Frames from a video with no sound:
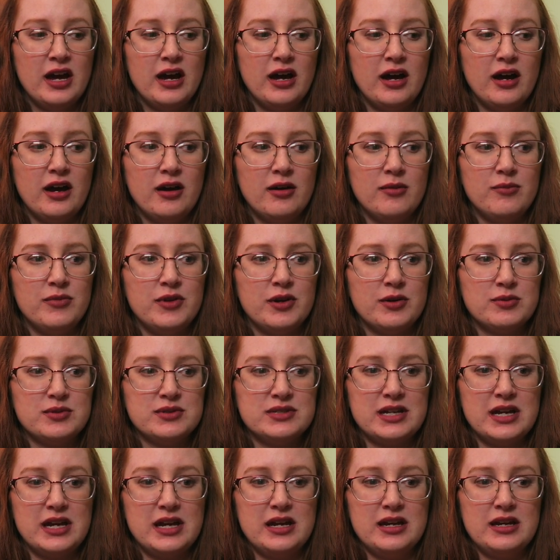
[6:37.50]
Um, there
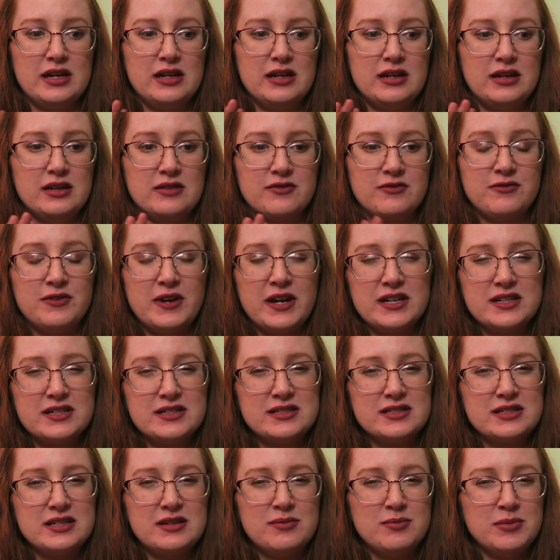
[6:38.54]
was a
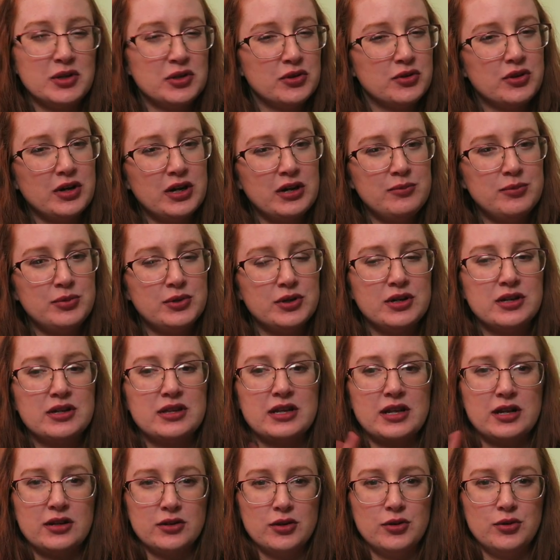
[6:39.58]
fantasy middle grade book
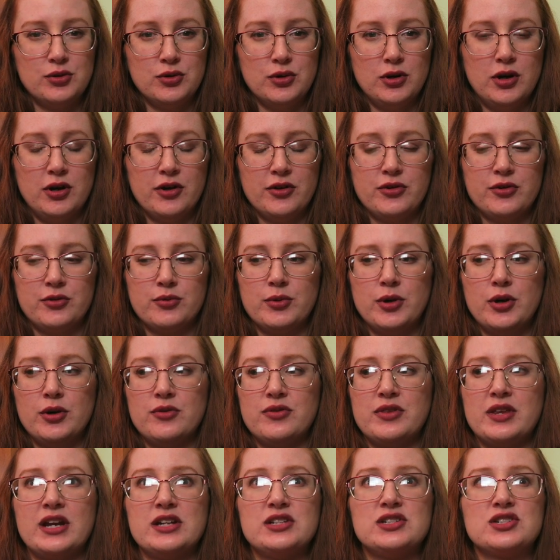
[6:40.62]
that a local author
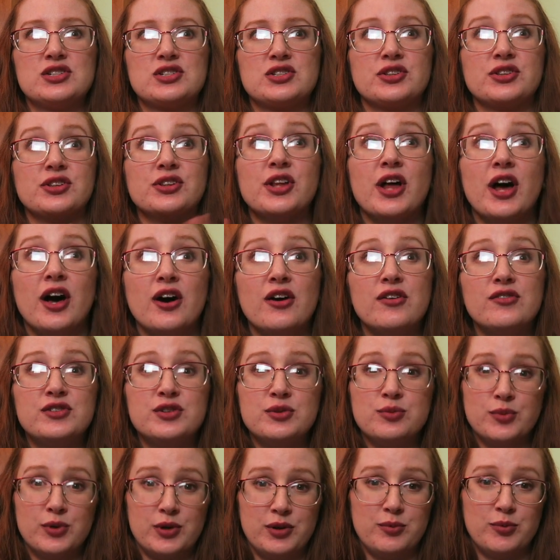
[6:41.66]
wrote that I just loved
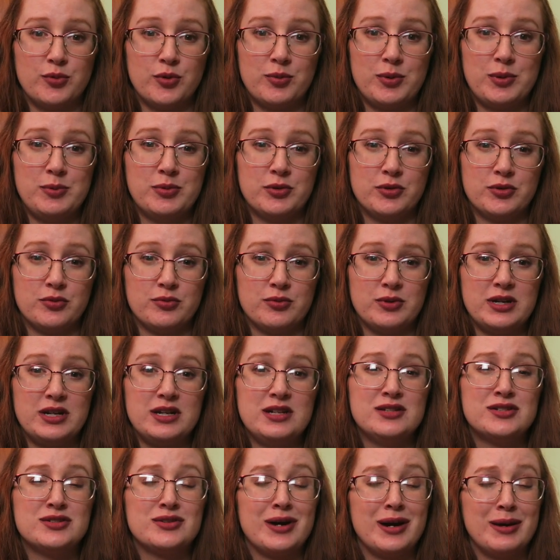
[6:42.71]
and wanted more people to
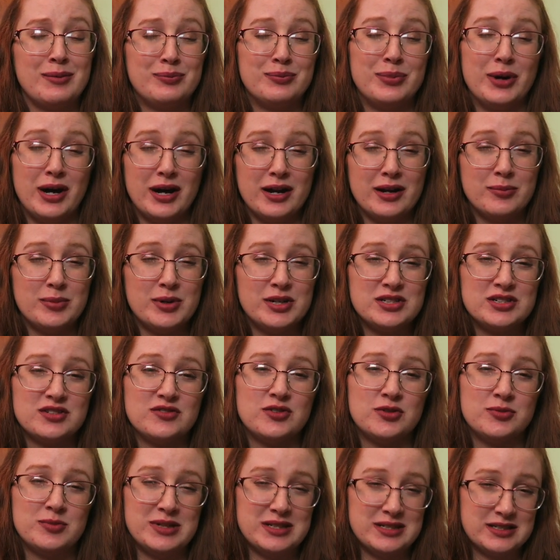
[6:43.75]
read, so I bought a bunch
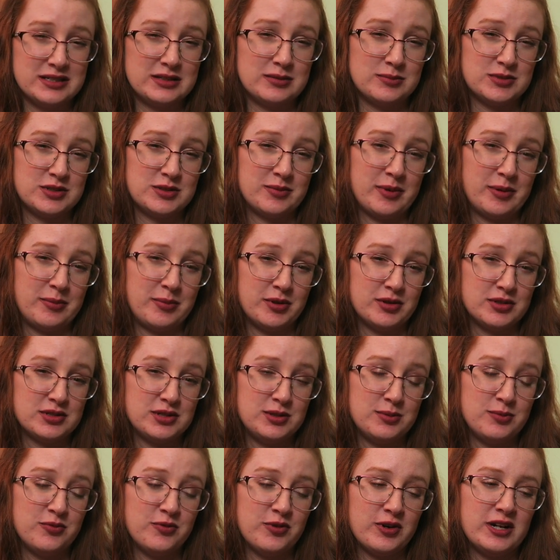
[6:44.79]
of them and sent them to my
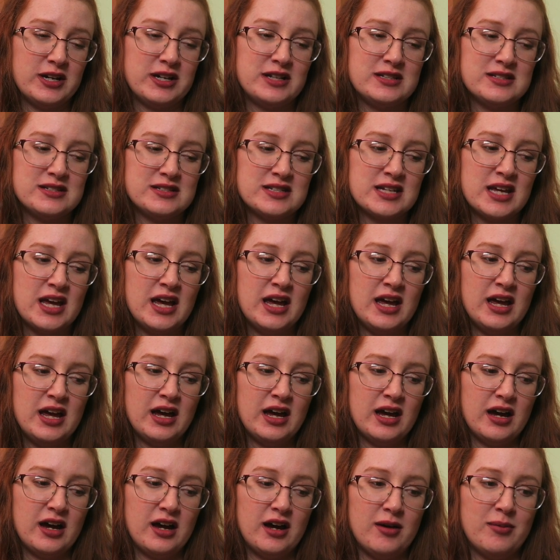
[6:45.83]
booktube friends.
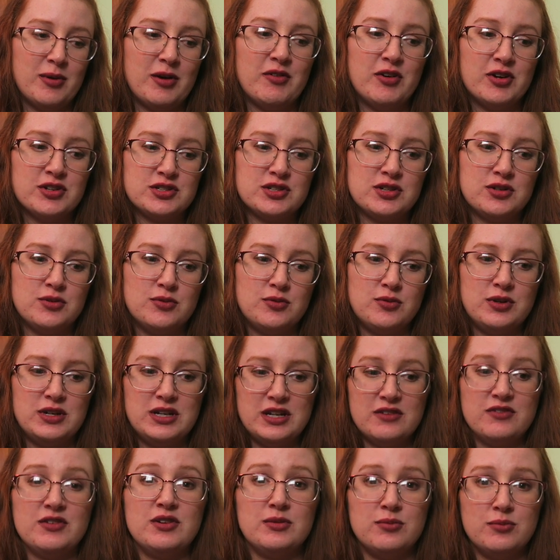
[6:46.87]
Um, I've also
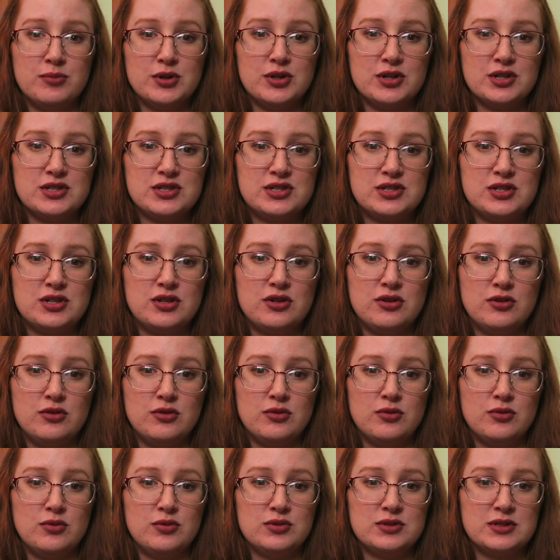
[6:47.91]
given books
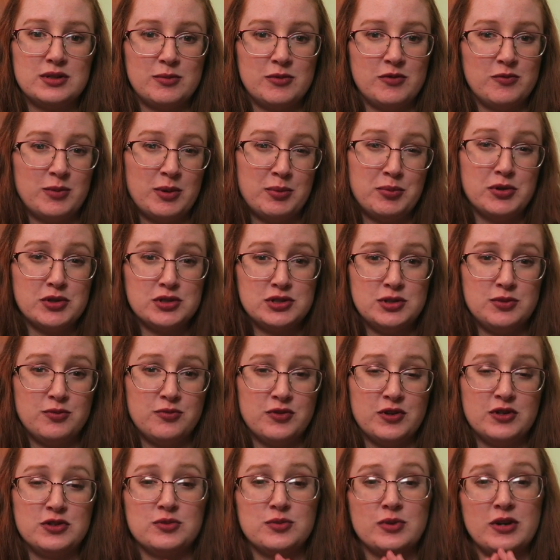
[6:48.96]
to some of my booktube
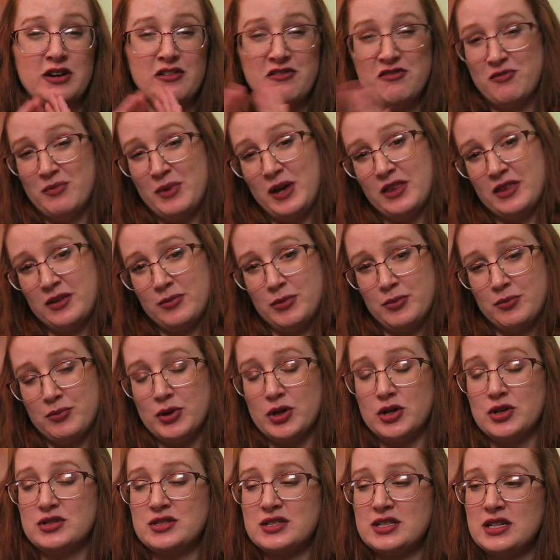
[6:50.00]
friends when I've met them in
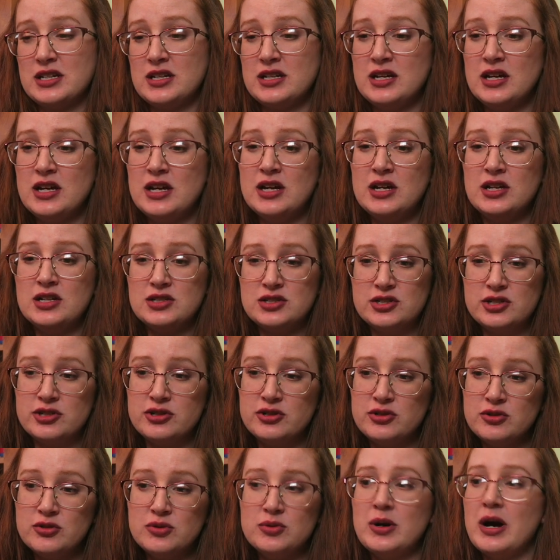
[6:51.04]
person.
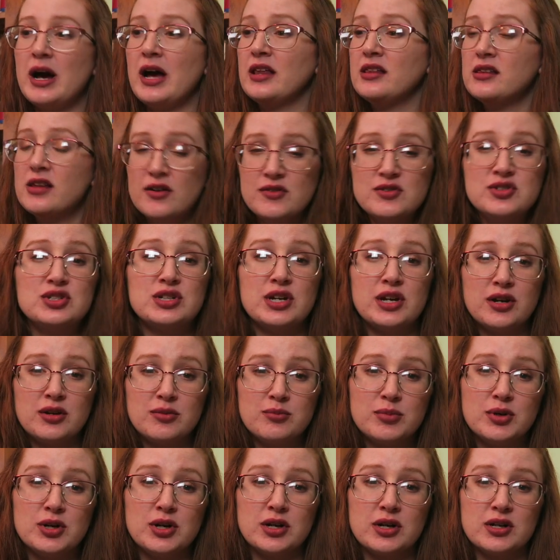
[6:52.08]
Two, I love
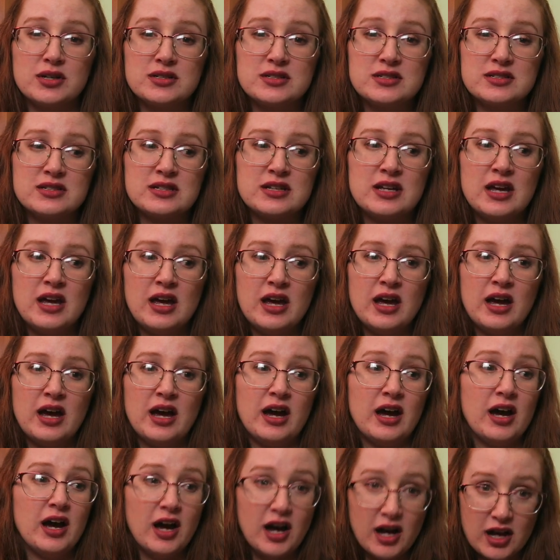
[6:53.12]
sharing books
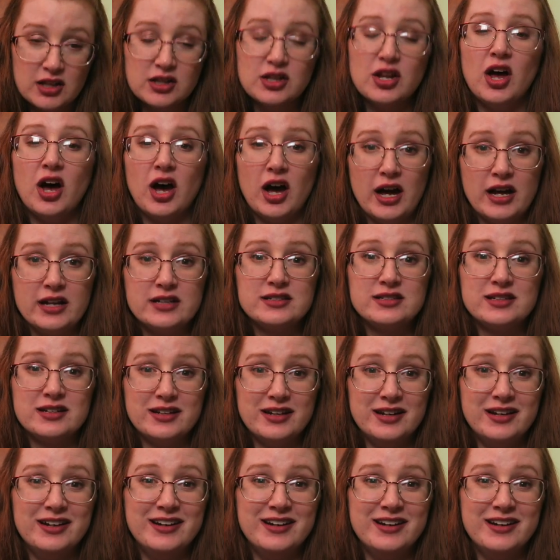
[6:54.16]
a lot.